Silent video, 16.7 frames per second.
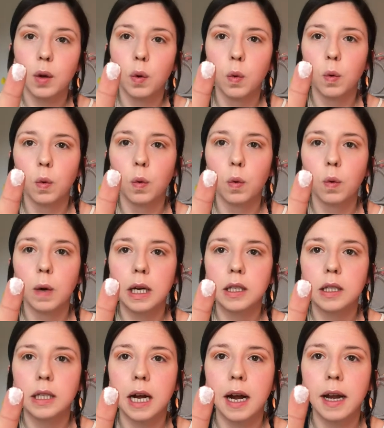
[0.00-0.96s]
Oh,
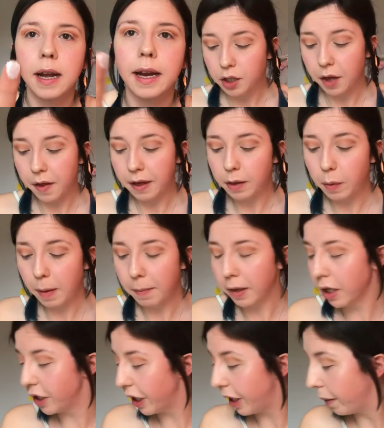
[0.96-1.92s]
shiny. So I think what I'm
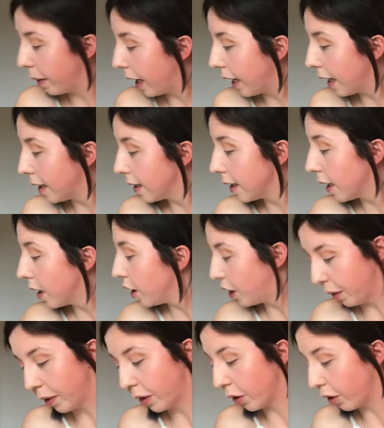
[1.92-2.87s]
gonna do is
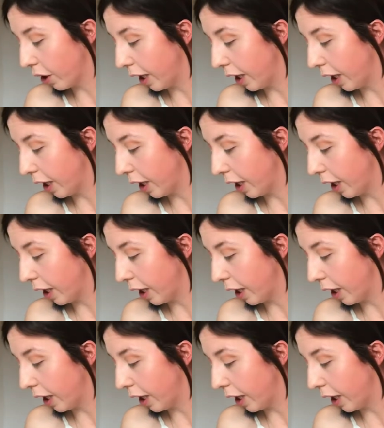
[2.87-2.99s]
do the cut